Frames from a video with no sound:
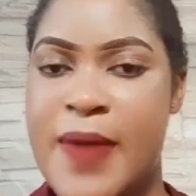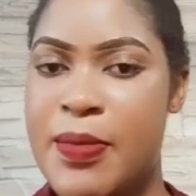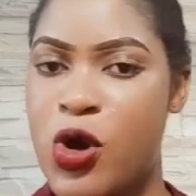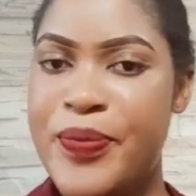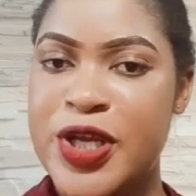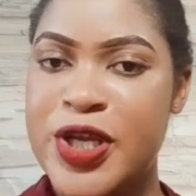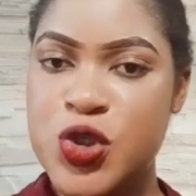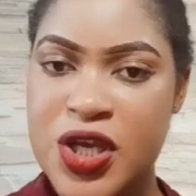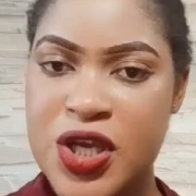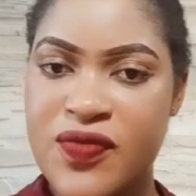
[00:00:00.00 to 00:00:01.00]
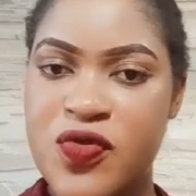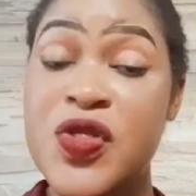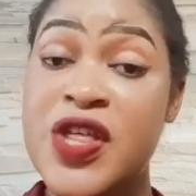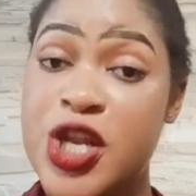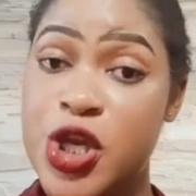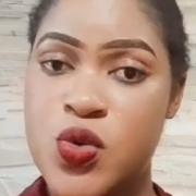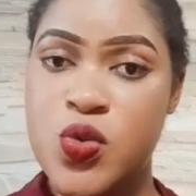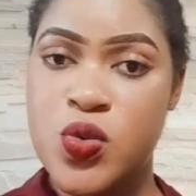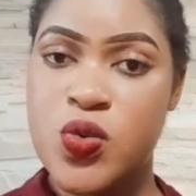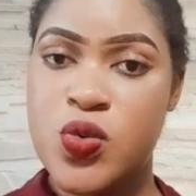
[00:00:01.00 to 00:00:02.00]
I'm hoping to give you the
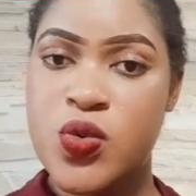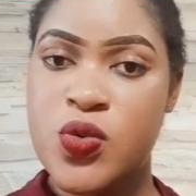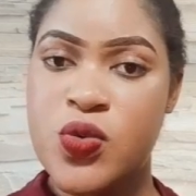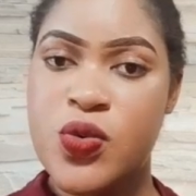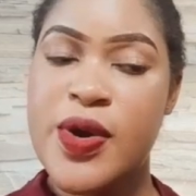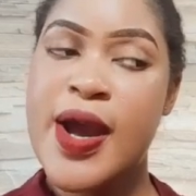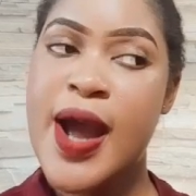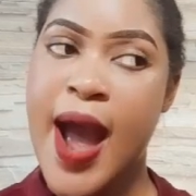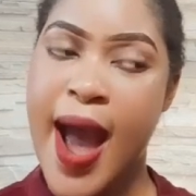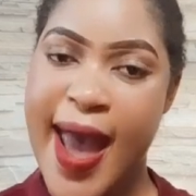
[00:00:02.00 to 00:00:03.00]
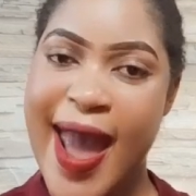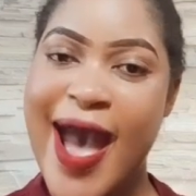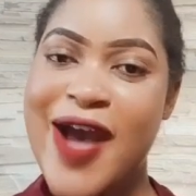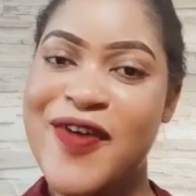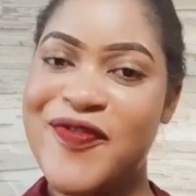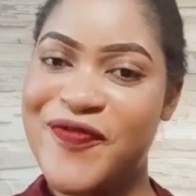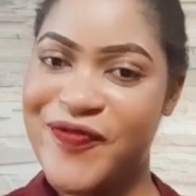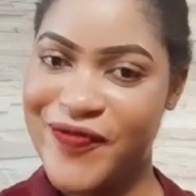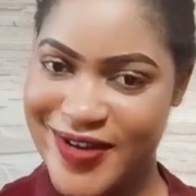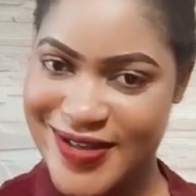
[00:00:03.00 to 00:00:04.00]
new. I have
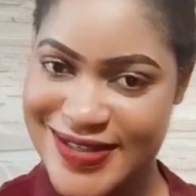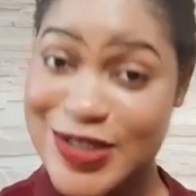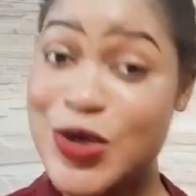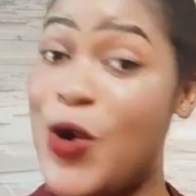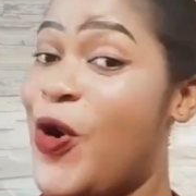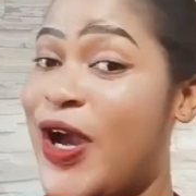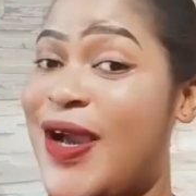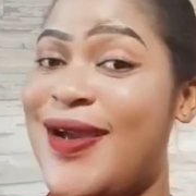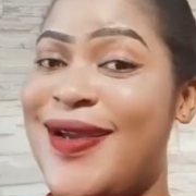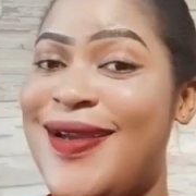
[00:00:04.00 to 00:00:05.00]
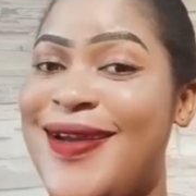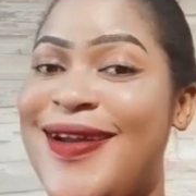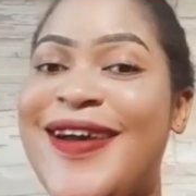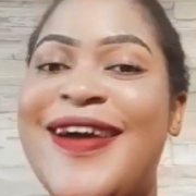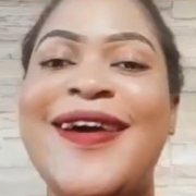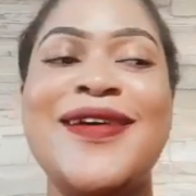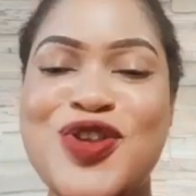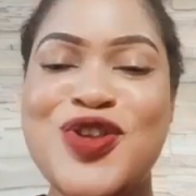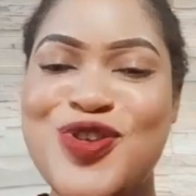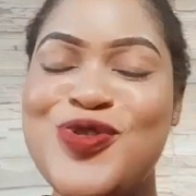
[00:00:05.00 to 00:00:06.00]
stock,
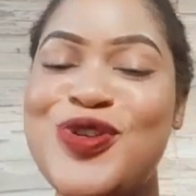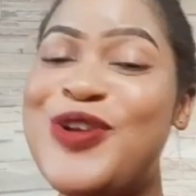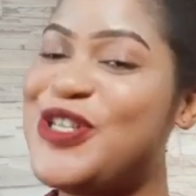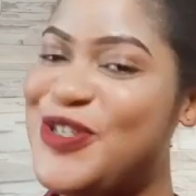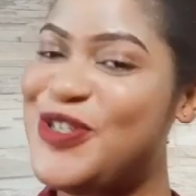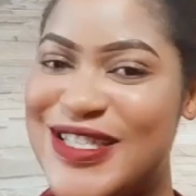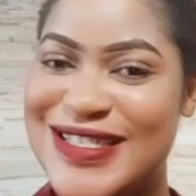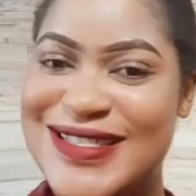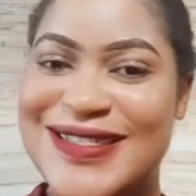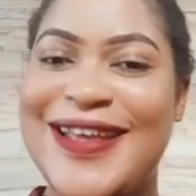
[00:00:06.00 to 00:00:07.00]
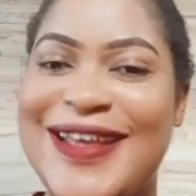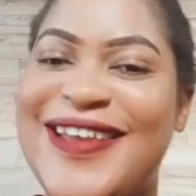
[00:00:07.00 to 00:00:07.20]
new lotions.